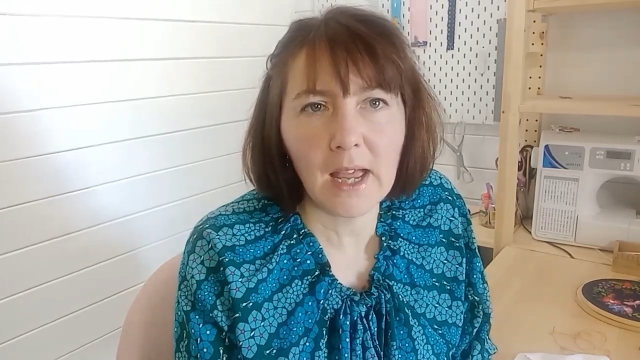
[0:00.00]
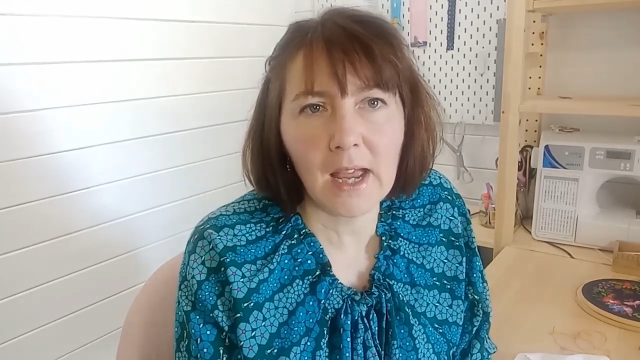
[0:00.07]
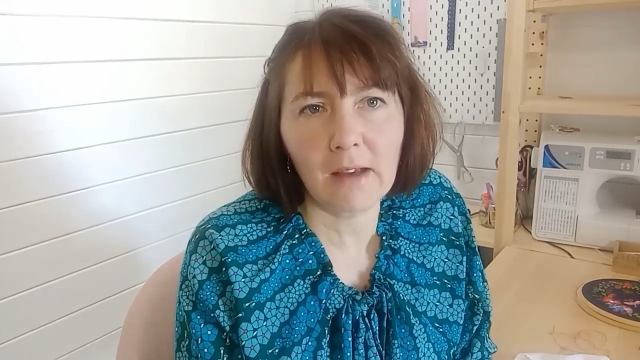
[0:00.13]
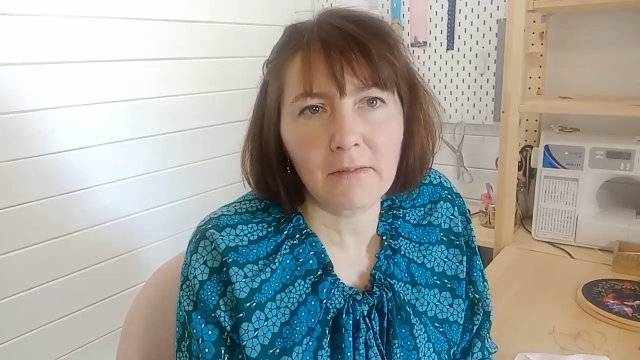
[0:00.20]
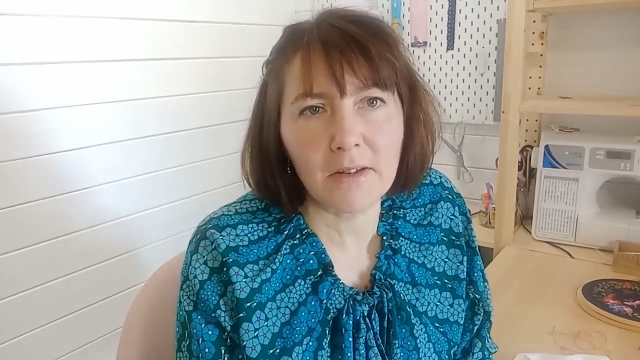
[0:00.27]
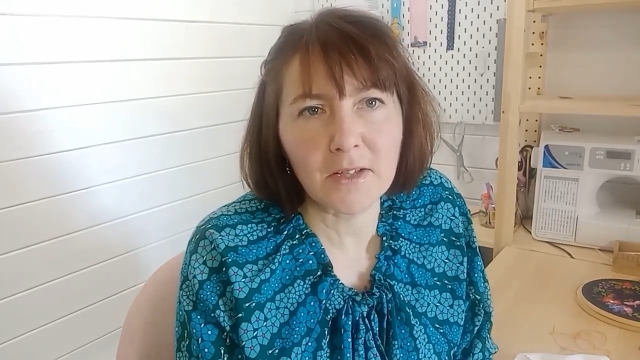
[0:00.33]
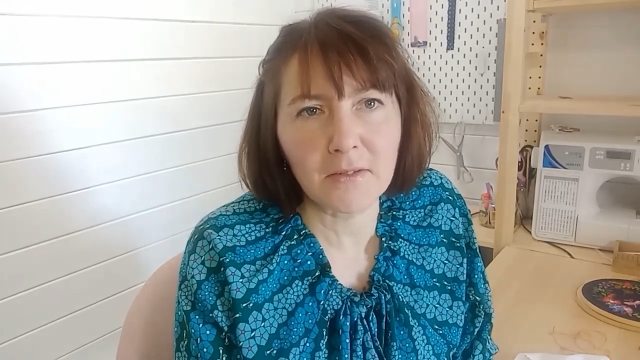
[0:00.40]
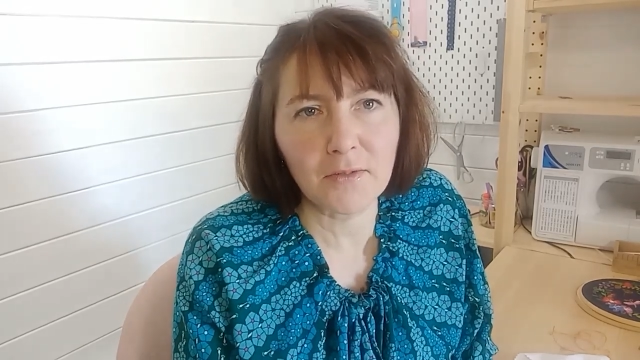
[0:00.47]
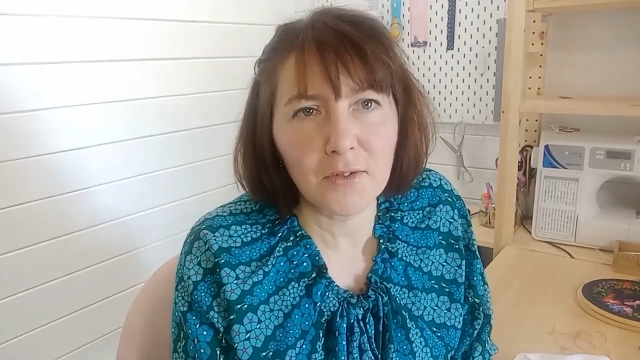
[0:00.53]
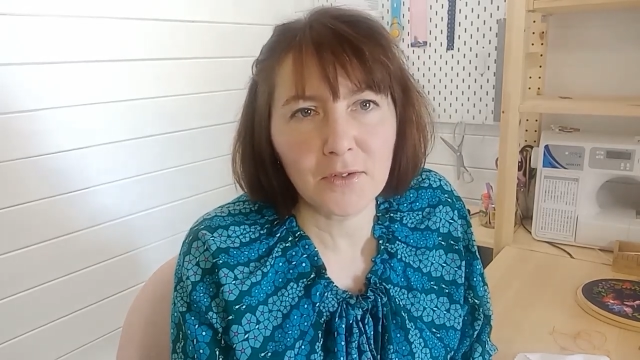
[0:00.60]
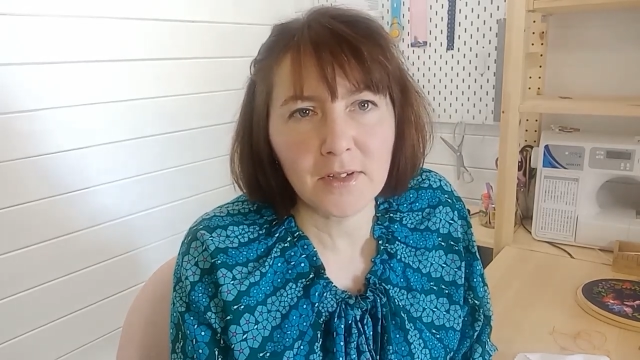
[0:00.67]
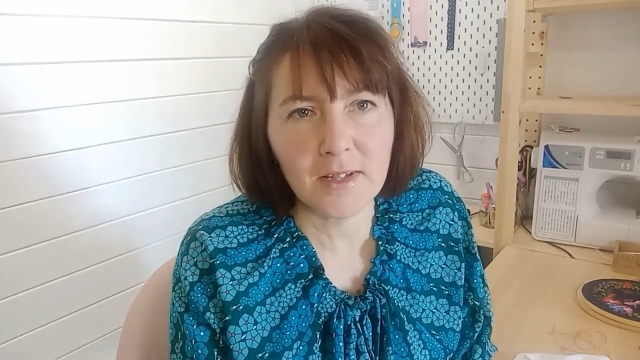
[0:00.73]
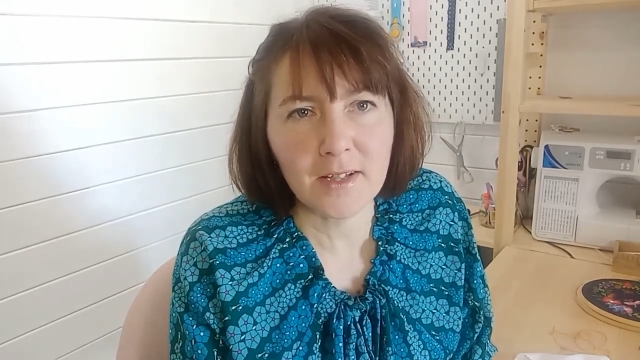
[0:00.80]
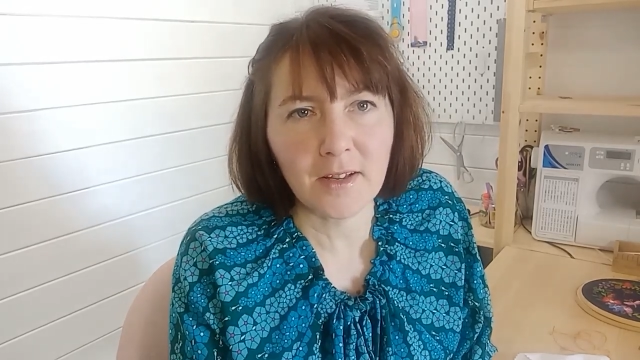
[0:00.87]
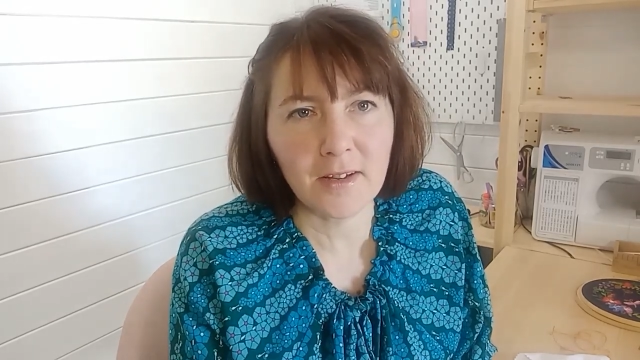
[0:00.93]
areas of your
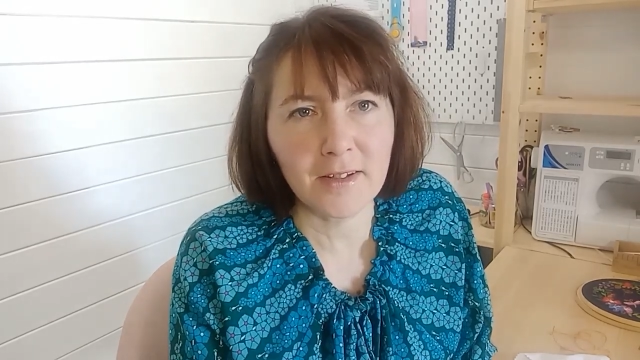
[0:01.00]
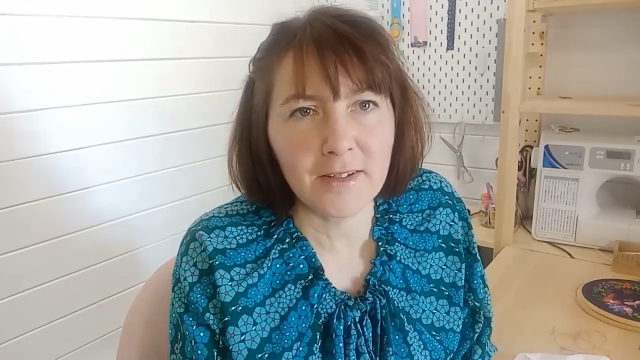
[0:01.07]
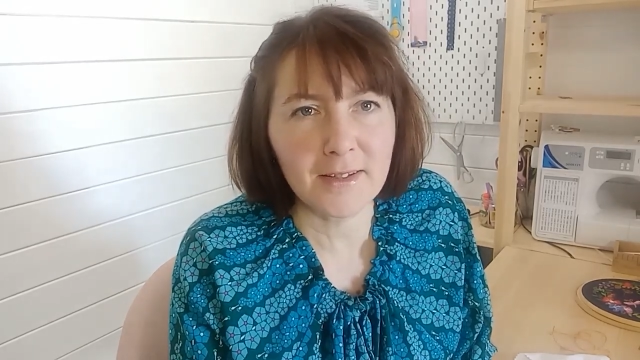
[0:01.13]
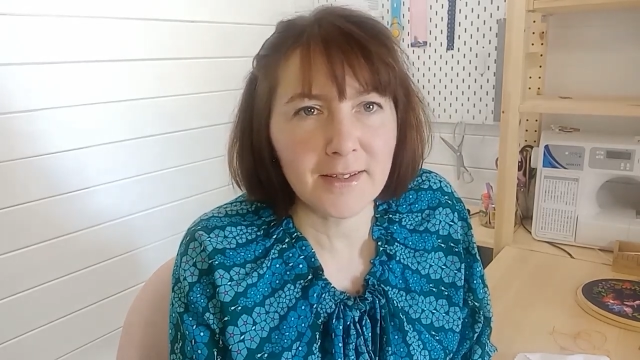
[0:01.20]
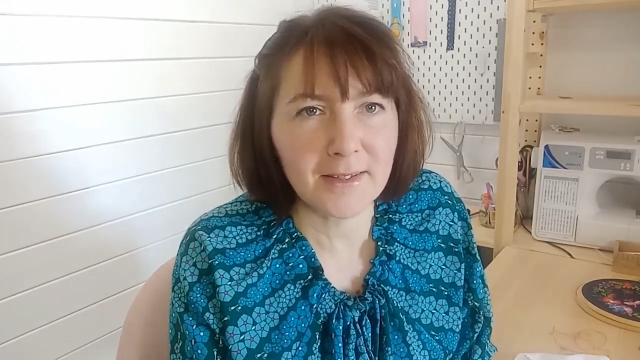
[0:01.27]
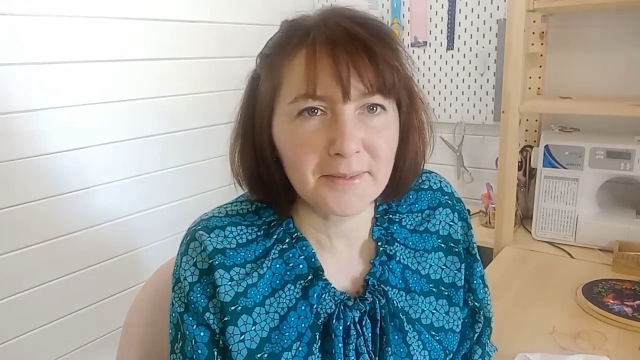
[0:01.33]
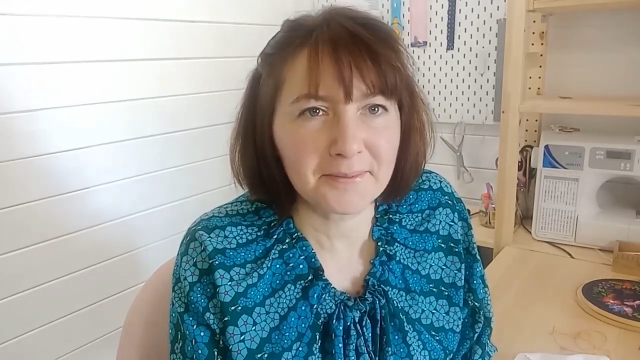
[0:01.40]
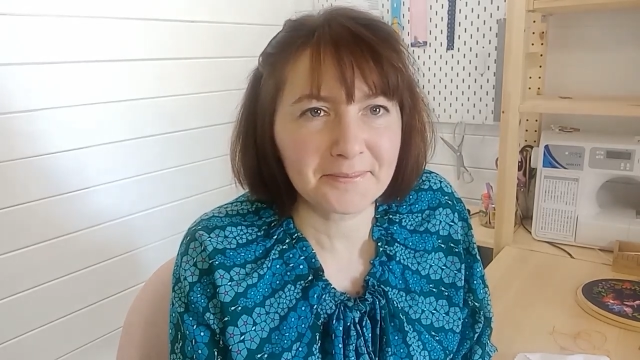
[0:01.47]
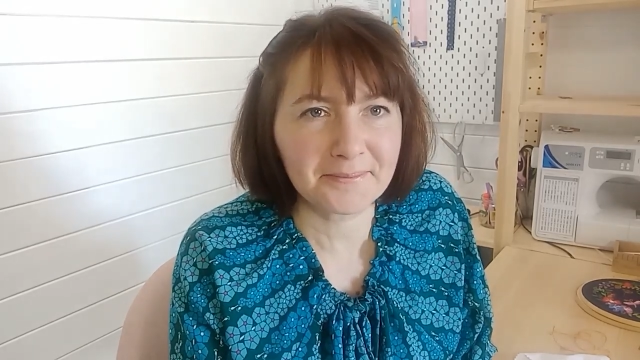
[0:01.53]
designs.